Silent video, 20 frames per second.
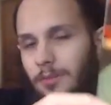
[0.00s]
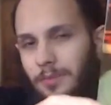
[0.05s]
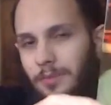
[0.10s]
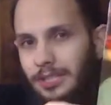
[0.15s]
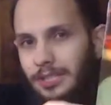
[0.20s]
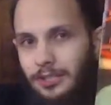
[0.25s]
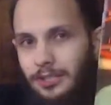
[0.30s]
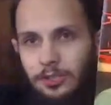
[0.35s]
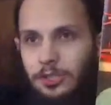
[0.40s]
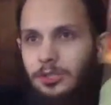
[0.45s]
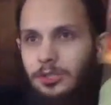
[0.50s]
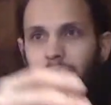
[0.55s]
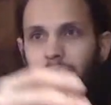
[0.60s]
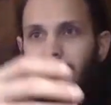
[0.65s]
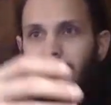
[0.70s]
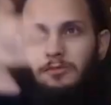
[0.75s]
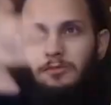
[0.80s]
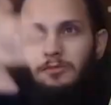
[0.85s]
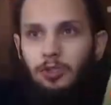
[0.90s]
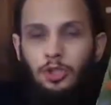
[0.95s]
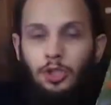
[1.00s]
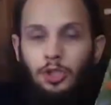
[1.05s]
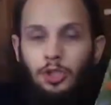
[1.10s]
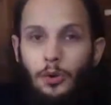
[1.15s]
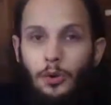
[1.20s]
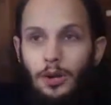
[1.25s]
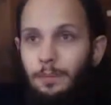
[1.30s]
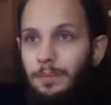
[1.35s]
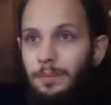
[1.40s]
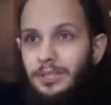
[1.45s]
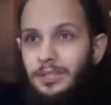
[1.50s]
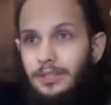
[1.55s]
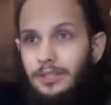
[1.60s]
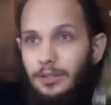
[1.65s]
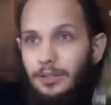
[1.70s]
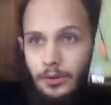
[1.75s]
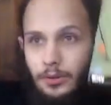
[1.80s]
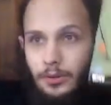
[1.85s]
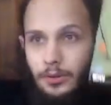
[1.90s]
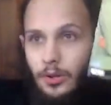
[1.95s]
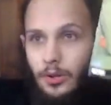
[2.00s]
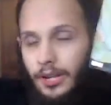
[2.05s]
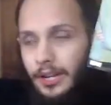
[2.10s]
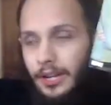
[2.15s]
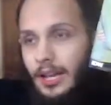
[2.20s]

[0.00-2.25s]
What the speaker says: that just showed up and then they were gone.